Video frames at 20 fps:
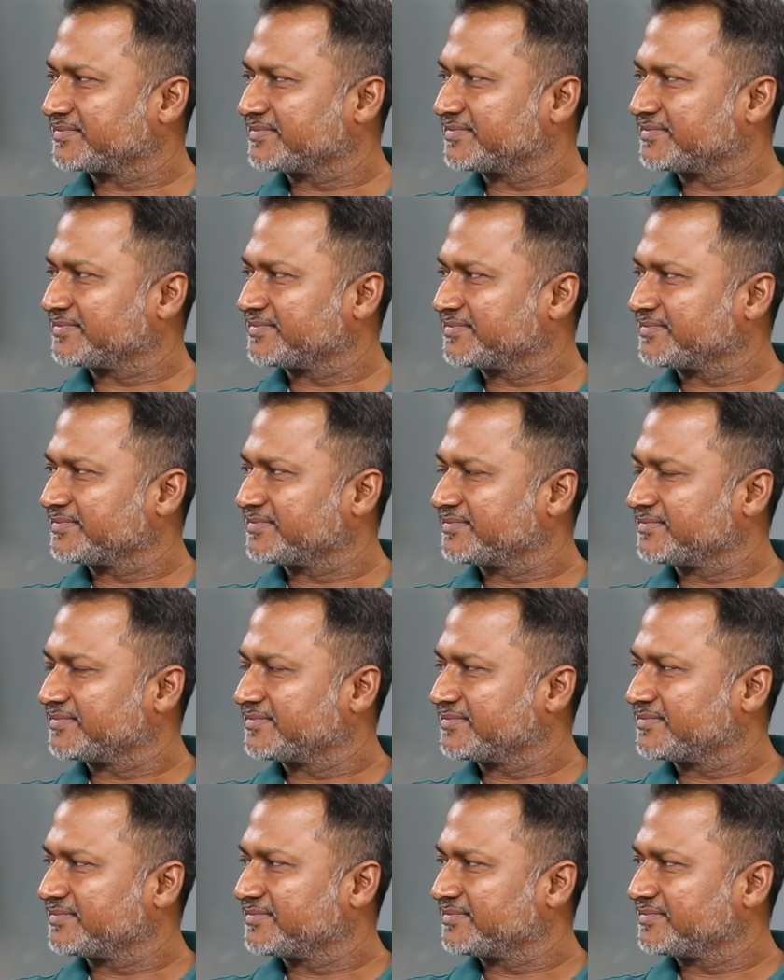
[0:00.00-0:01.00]

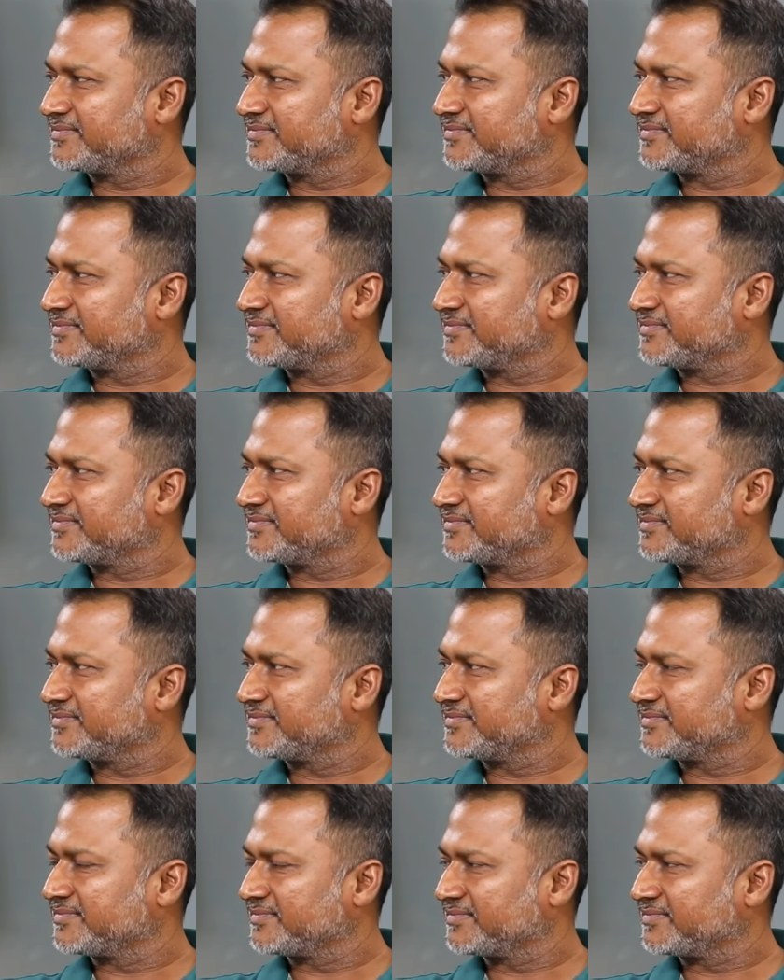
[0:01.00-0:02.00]

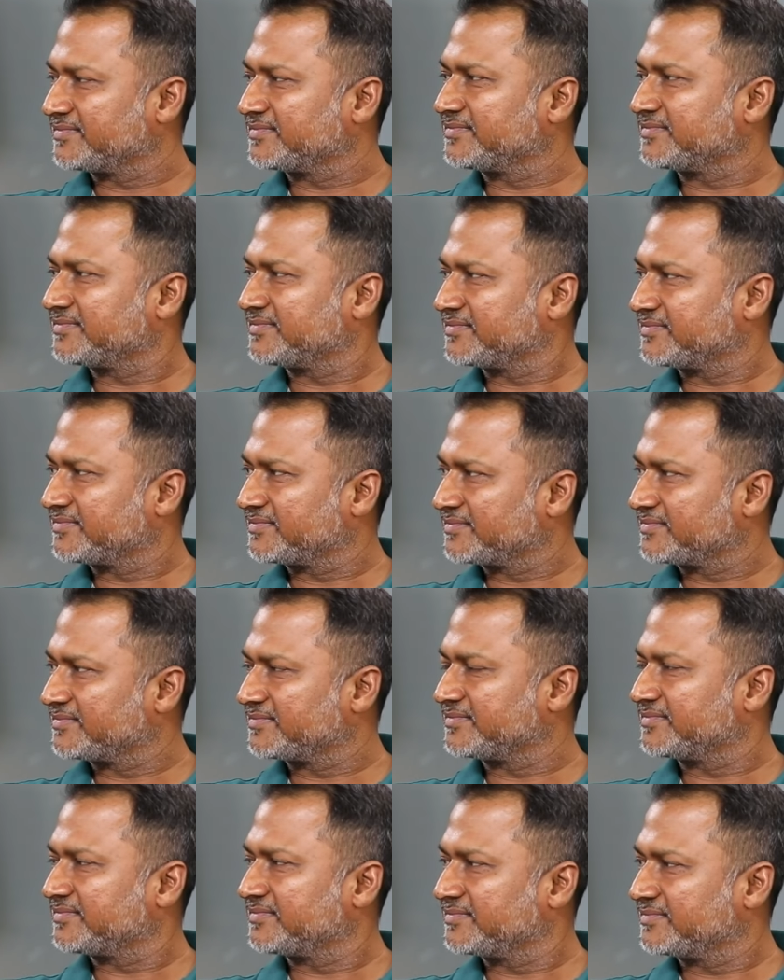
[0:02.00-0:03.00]
(not speaking)